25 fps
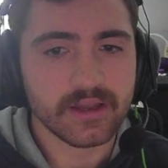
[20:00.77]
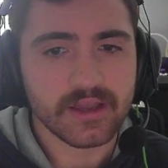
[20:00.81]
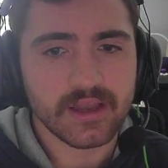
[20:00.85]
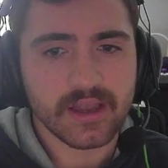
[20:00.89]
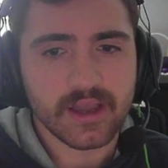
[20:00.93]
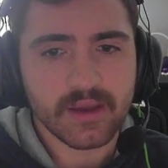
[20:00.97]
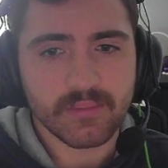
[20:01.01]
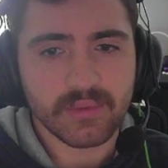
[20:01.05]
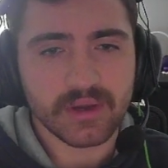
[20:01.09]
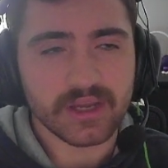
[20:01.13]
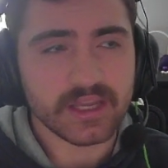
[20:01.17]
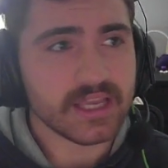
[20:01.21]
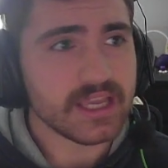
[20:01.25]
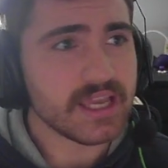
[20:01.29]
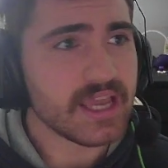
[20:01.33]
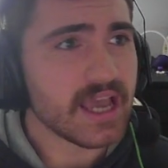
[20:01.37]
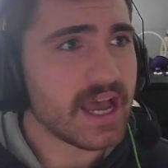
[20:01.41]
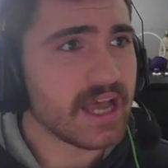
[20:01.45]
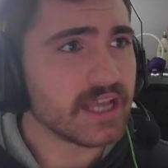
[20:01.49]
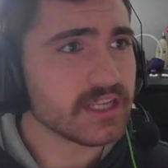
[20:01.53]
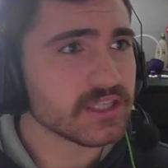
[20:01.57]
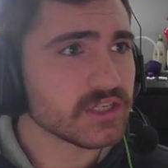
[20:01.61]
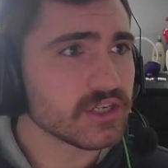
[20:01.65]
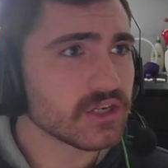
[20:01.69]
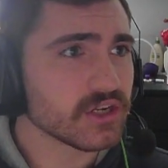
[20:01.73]
But he
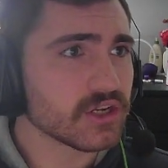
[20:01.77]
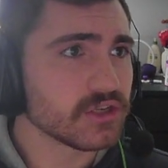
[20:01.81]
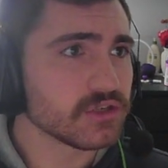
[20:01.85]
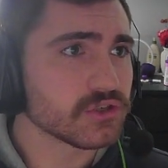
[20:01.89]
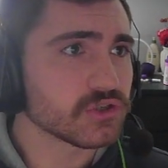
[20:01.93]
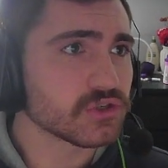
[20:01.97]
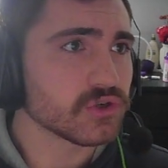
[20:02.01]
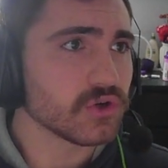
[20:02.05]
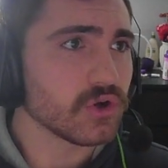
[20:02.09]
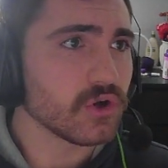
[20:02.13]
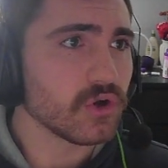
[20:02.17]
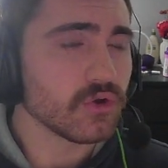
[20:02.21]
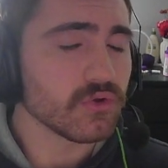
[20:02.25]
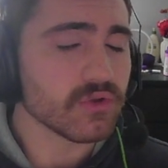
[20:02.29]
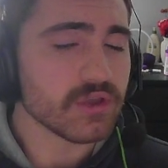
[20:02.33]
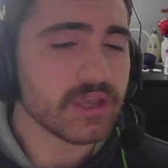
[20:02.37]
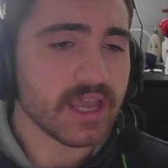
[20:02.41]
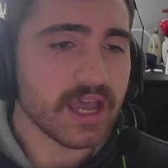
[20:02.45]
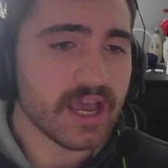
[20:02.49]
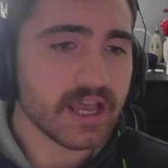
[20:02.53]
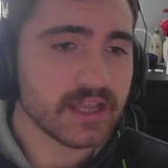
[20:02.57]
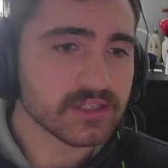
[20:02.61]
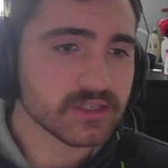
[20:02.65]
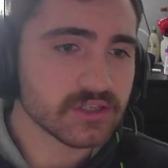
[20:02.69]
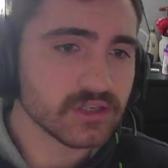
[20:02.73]
has good control. He
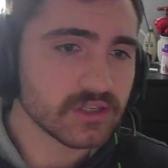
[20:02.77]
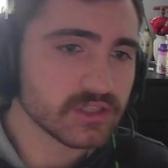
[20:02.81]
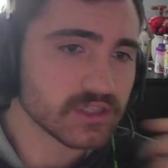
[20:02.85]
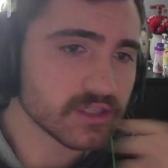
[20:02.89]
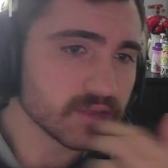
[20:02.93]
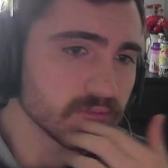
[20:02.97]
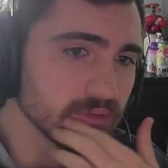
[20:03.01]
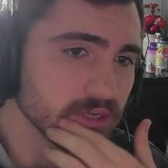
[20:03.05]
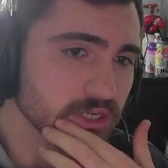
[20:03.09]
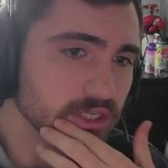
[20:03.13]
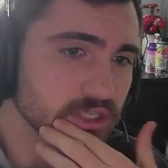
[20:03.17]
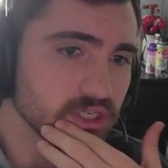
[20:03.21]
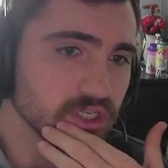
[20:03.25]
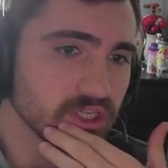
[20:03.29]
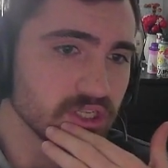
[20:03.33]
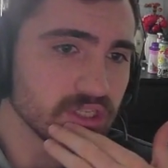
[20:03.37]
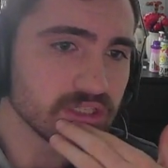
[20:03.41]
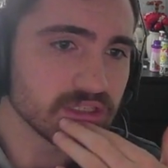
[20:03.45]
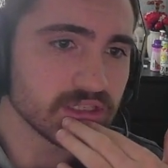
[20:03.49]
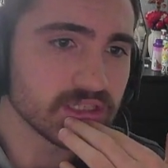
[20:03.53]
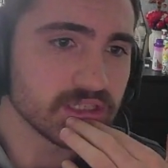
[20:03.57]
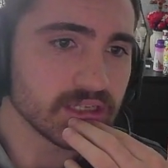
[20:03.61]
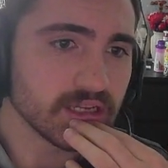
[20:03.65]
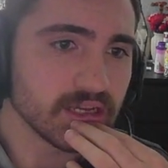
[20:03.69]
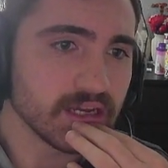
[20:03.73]
has good
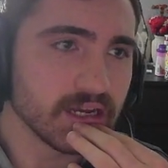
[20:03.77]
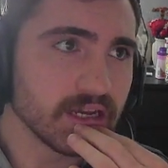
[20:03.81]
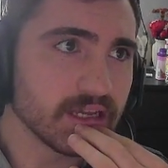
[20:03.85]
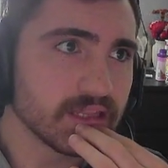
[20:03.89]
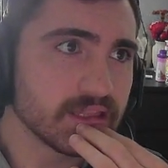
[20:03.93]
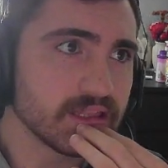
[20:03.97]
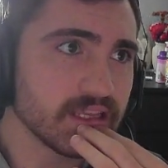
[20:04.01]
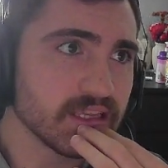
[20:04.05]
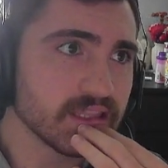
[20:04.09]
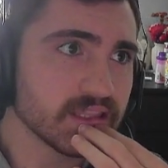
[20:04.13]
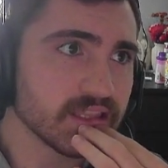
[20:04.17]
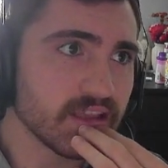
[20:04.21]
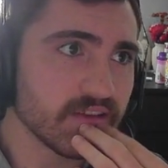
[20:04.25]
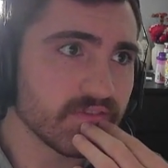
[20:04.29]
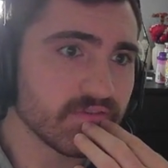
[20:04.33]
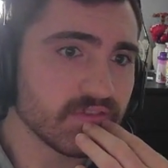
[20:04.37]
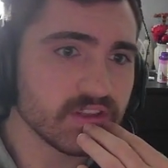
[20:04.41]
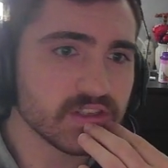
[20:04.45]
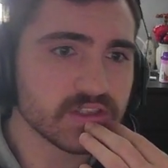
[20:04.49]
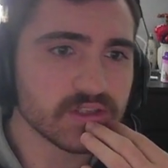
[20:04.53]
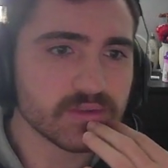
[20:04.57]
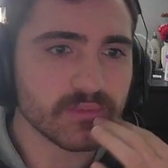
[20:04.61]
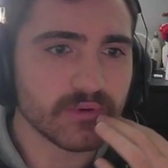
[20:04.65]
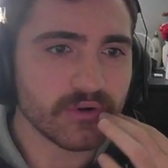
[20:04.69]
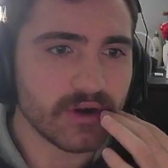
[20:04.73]
submissions. I think that
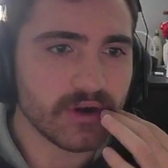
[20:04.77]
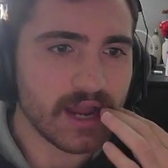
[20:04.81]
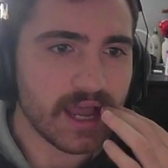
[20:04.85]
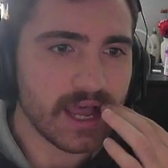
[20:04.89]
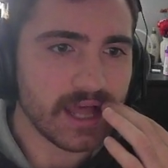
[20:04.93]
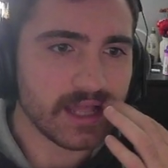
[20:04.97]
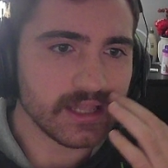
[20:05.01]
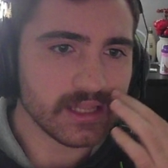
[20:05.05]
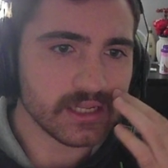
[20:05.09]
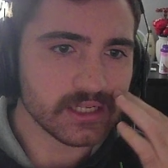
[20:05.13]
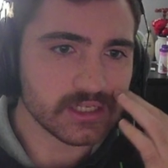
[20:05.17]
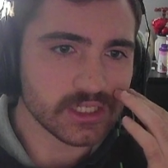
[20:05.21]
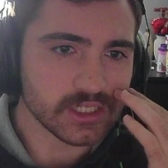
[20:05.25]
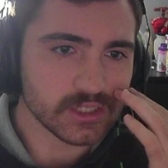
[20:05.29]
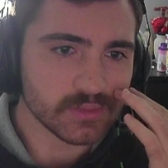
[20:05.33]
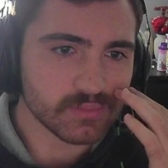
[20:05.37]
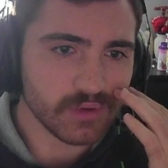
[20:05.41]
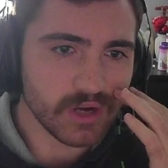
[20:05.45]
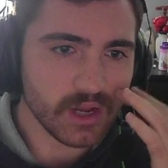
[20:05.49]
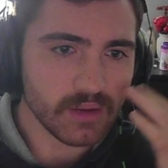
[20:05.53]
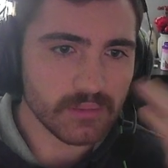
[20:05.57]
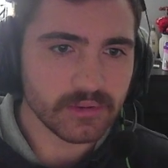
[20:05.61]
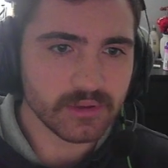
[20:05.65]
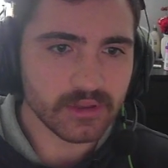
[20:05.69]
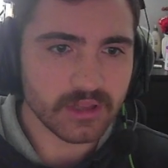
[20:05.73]
Vince Morales is
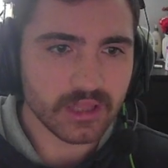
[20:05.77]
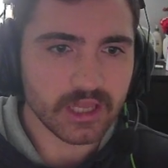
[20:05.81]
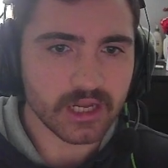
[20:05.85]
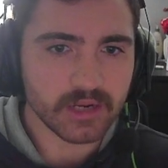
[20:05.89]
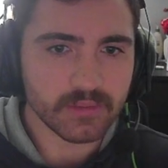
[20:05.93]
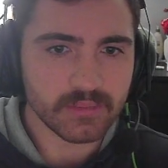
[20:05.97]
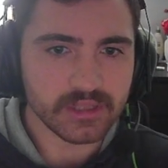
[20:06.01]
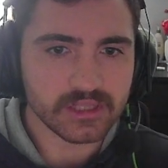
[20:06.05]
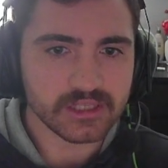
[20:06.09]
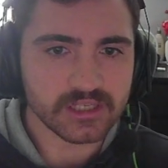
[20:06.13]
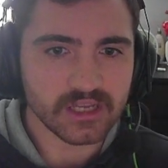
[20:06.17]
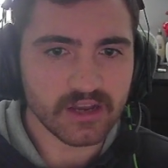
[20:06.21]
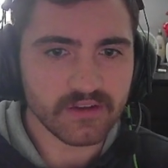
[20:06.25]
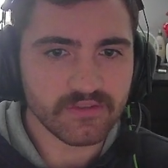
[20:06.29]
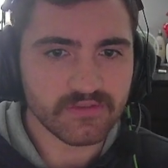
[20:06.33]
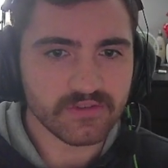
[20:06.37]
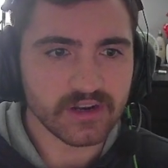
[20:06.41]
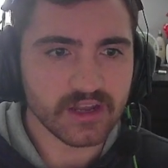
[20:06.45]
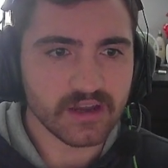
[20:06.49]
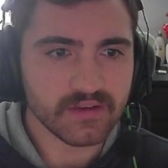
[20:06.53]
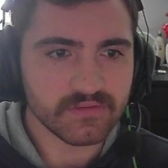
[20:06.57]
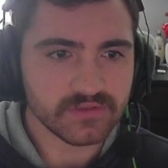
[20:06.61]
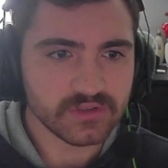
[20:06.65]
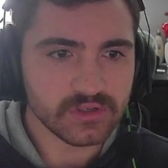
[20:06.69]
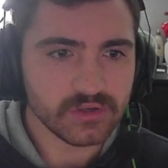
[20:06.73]
probably going to be tough
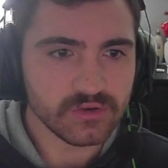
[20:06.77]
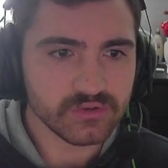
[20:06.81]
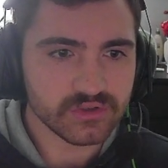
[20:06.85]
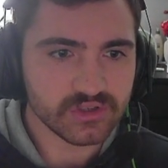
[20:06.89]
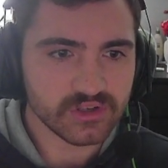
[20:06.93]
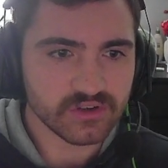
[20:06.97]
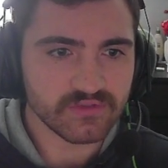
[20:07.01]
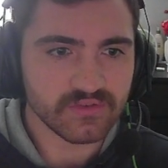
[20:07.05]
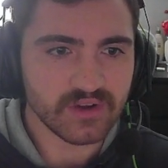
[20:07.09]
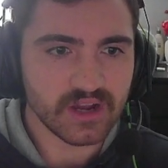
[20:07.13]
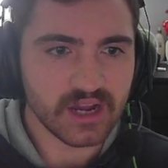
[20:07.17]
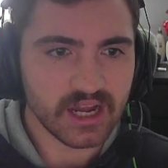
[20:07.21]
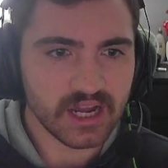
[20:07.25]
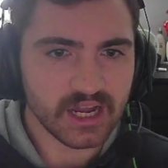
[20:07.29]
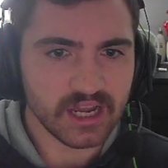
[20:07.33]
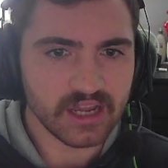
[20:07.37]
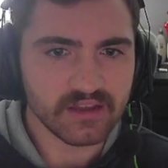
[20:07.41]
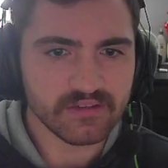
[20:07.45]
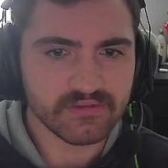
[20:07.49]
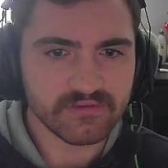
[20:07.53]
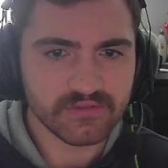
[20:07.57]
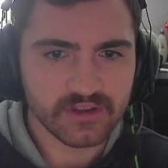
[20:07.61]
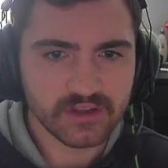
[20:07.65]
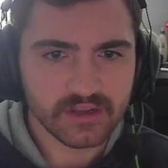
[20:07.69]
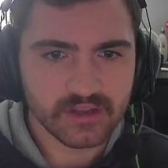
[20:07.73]
enough to
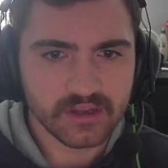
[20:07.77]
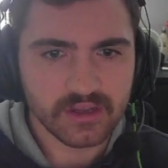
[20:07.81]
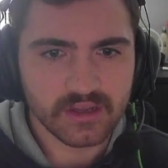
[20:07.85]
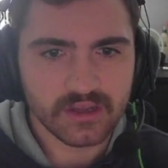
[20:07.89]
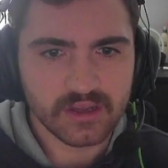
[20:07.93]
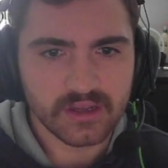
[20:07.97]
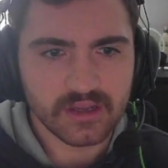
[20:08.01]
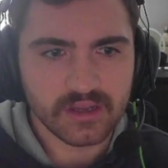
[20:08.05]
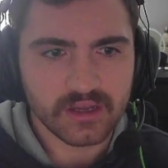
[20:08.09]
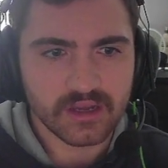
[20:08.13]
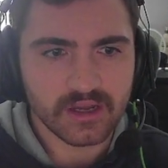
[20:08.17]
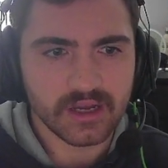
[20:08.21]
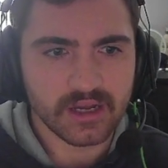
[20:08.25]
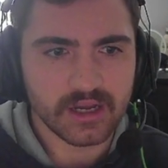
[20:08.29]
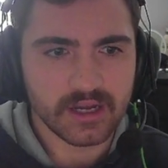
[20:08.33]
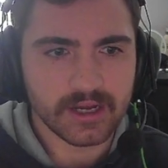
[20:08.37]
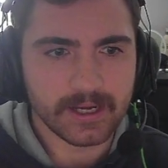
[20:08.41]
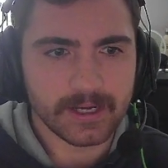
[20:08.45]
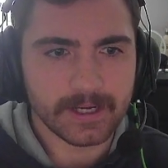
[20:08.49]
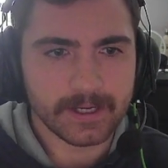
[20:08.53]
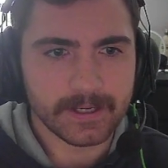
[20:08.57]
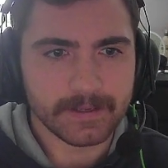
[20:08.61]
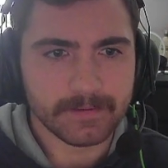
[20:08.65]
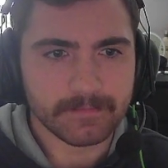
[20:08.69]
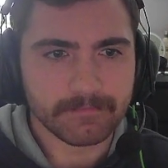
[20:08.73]
survive
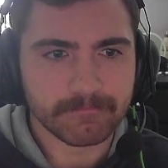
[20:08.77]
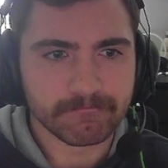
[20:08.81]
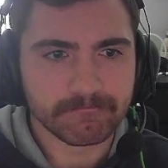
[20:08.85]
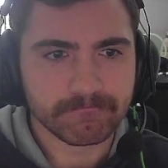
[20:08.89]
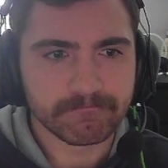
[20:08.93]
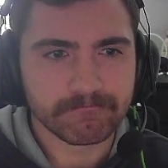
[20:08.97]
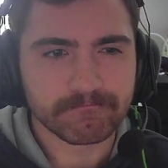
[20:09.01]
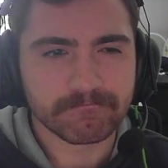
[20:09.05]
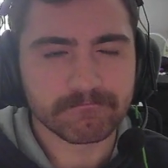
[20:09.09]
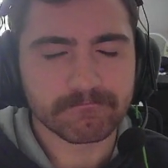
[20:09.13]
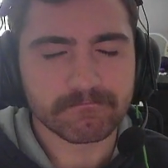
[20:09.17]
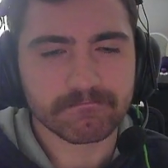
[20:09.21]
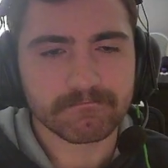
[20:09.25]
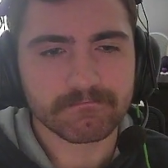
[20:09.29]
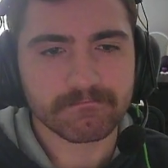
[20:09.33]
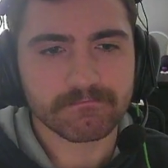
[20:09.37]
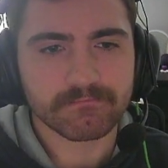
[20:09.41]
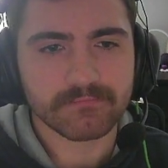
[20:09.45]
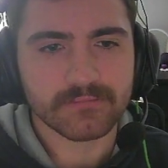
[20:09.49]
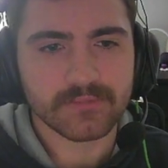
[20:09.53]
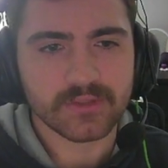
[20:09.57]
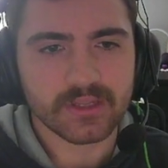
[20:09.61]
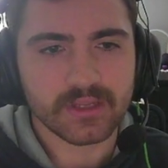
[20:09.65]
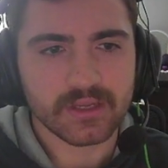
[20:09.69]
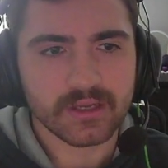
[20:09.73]
um,
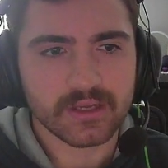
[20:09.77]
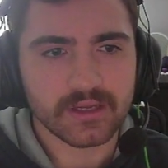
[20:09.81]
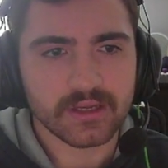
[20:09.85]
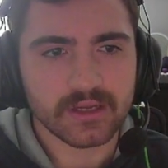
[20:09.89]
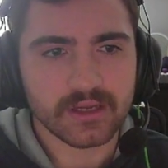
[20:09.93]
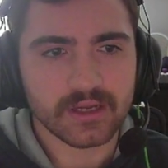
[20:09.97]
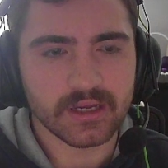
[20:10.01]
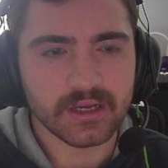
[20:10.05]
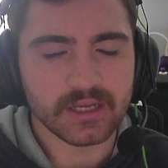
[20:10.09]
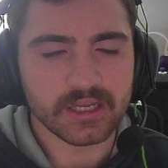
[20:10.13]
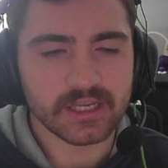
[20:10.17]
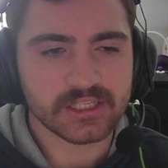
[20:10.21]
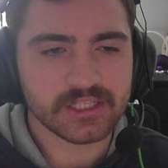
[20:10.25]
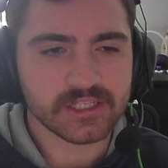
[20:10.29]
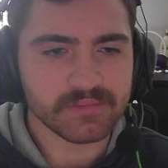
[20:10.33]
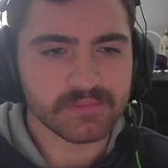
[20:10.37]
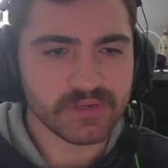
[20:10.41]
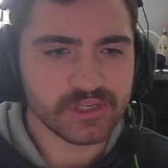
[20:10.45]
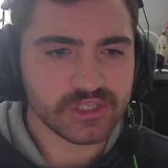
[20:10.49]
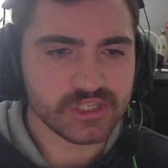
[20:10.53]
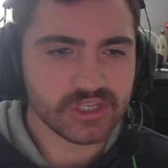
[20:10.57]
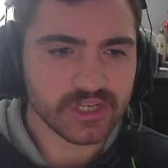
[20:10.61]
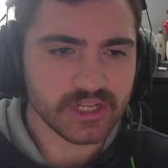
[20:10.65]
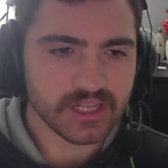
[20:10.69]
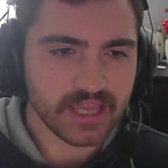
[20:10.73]
his
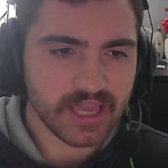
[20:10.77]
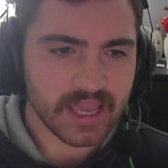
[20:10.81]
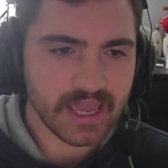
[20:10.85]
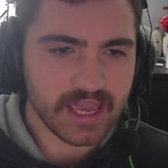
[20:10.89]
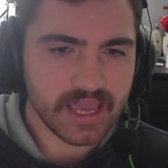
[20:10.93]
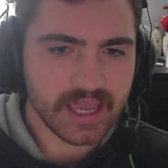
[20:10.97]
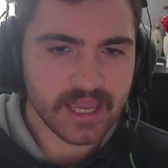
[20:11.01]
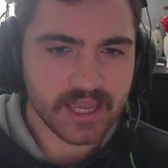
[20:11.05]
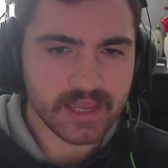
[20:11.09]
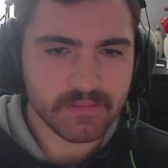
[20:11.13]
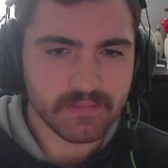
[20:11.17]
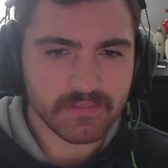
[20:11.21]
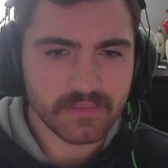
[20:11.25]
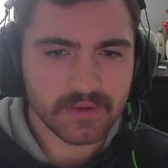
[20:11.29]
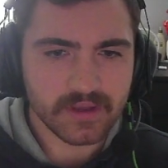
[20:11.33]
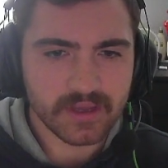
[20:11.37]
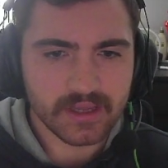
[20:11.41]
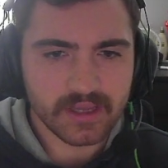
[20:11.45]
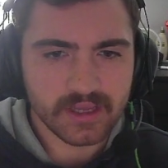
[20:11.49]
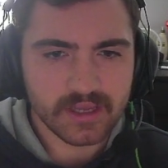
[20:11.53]
submission game.